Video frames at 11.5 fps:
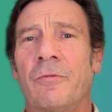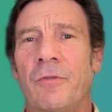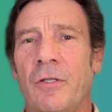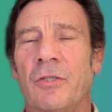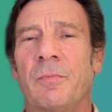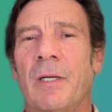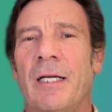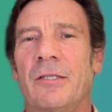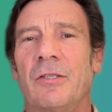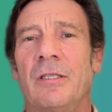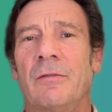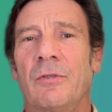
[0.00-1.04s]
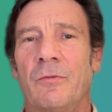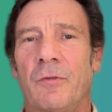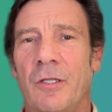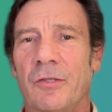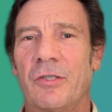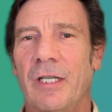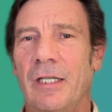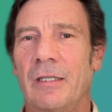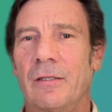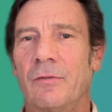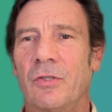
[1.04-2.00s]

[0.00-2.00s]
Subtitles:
false positives and false negatives,